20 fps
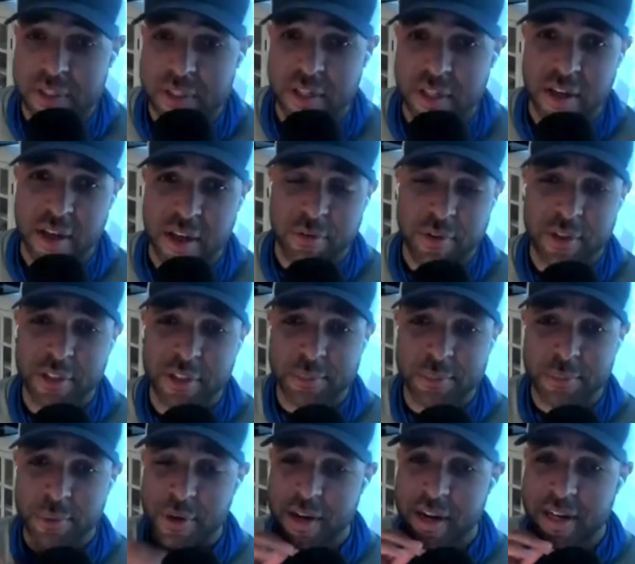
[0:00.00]
a really good
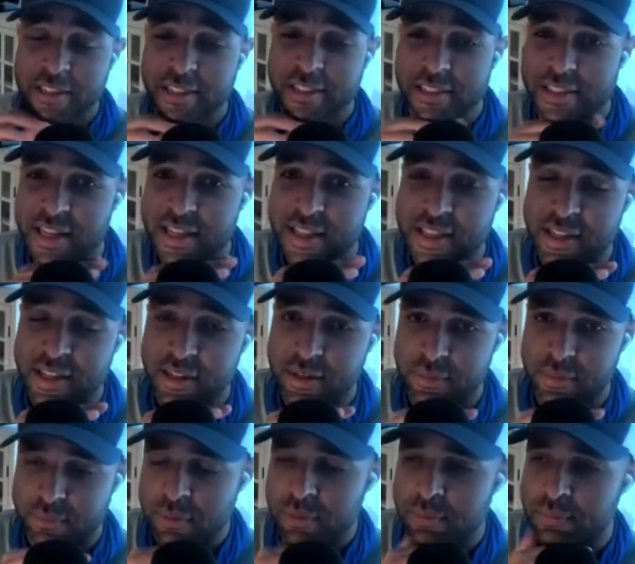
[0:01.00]
point actually, because I think
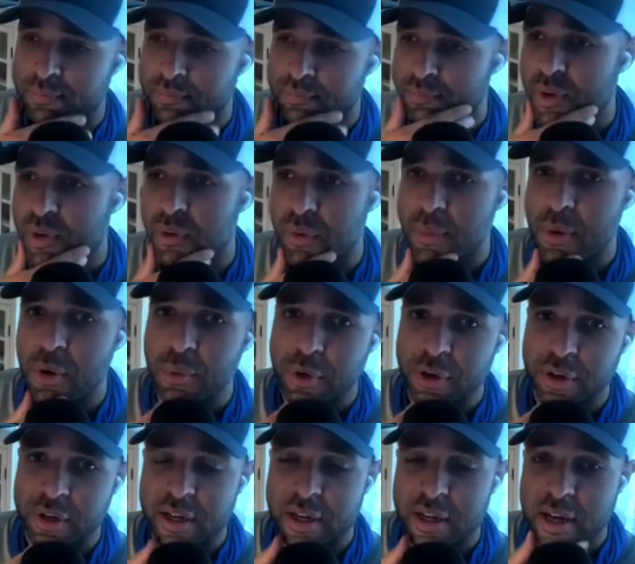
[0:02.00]
remote
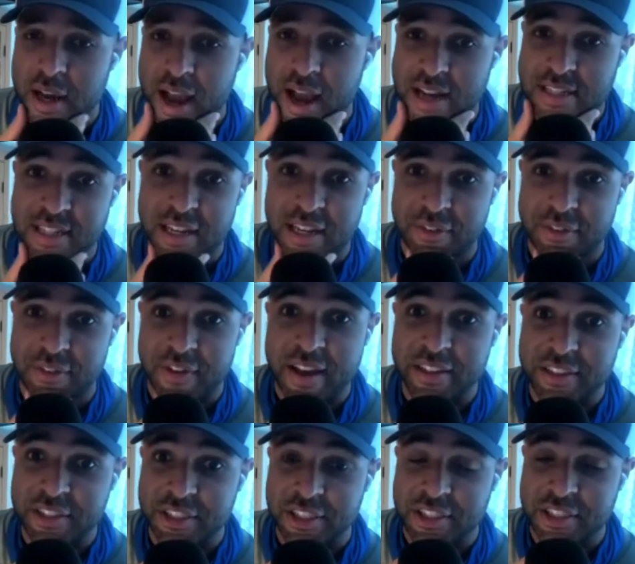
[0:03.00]
work has a lot of
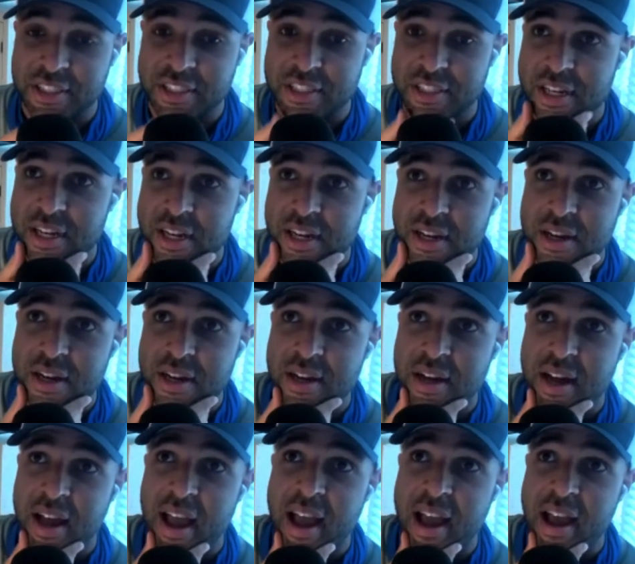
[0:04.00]
advantages,
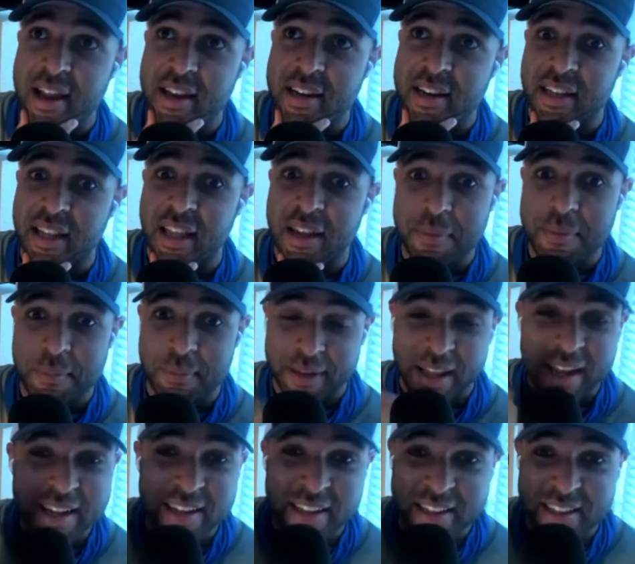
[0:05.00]
and a lot of people
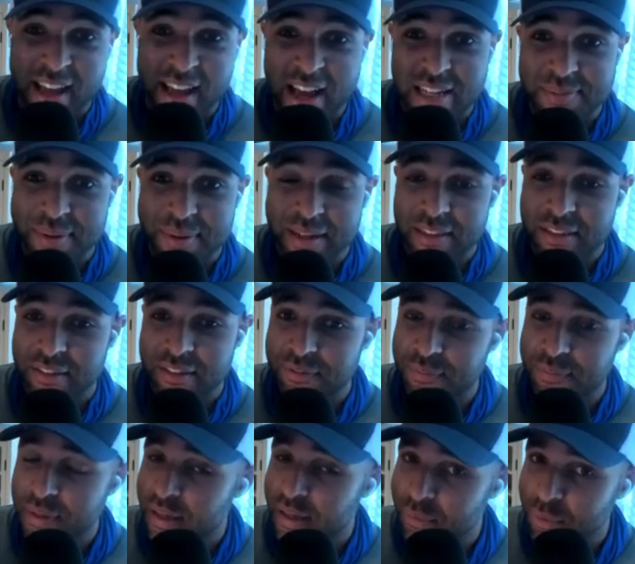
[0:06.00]
like the aspect of
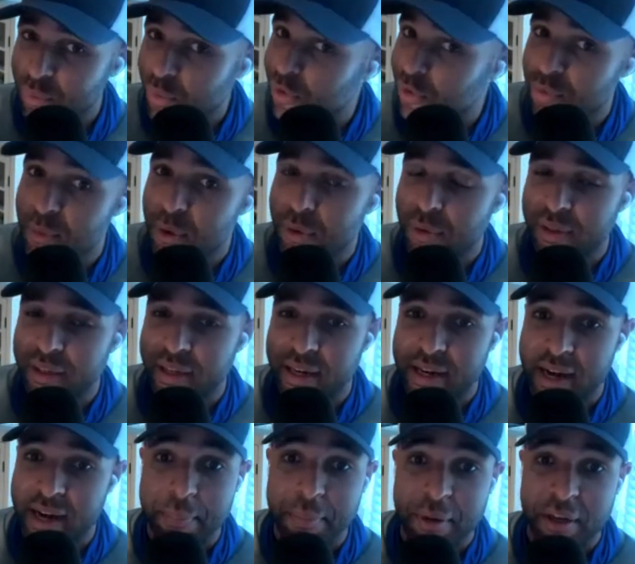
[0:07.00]
being able to work remotely and
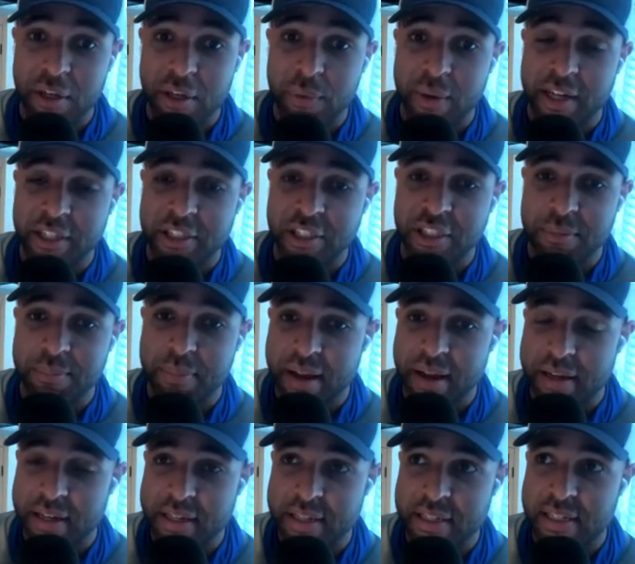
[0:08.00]
not being location
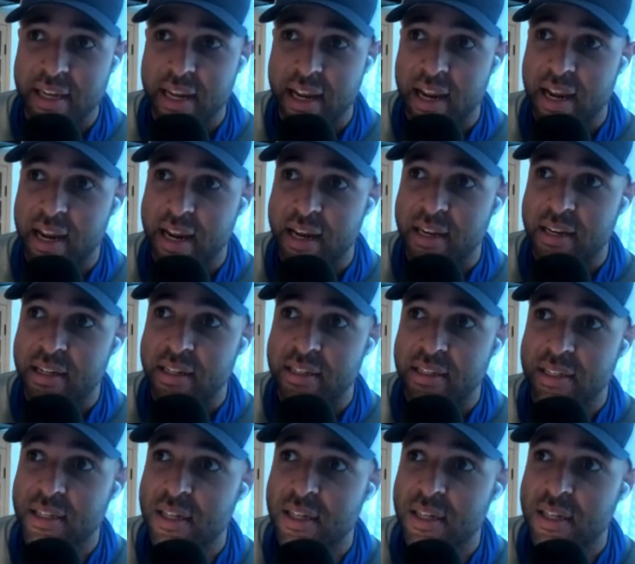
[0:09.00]
dependent, and